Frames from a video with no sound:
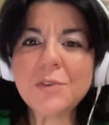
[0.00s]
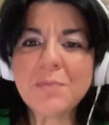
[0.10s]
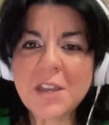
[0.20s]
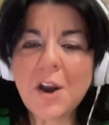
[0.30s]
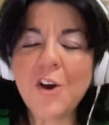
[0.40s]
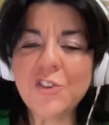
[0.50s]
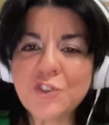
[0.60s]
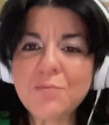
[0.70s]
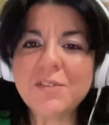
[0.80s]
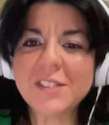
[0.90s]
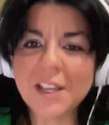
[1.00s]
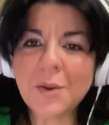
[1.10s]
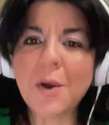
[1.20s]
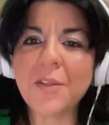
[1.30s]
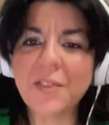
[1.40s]
to be 100%
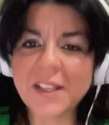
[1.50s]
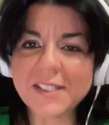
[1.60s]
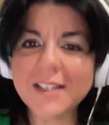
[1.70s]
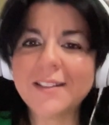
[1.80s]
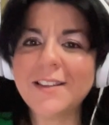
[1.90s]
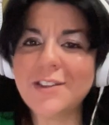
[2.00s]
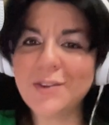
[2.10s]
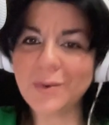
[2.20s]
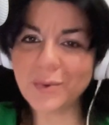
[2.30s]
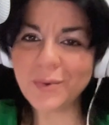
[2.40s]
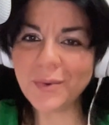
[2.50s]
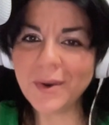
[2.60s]
authentically you